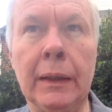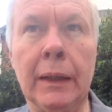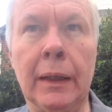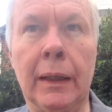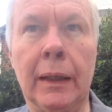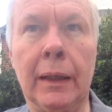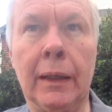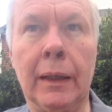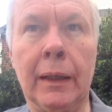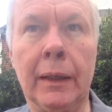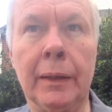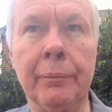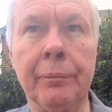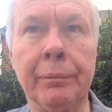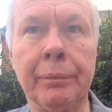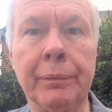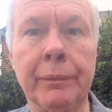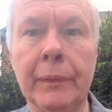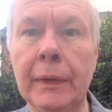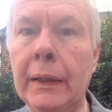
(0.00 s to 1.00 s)

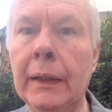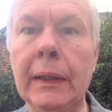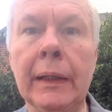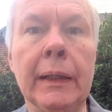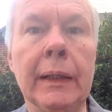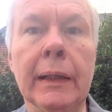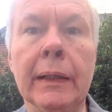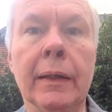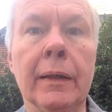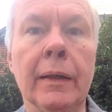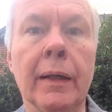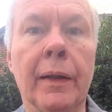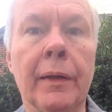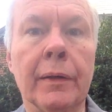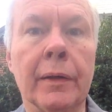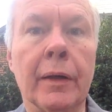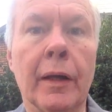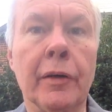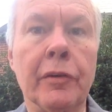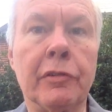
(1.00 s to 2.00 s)
in
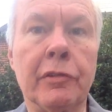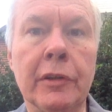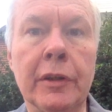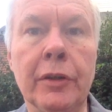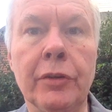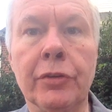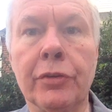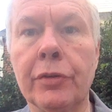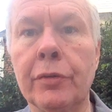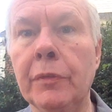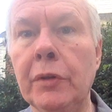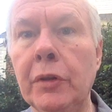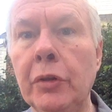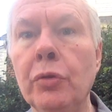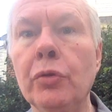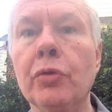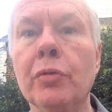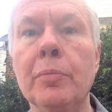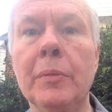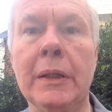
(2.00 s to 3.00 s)
another country's
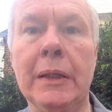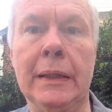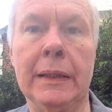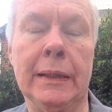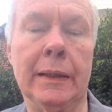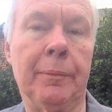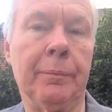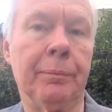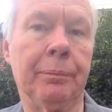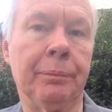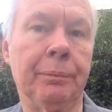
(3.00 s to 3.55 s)
news media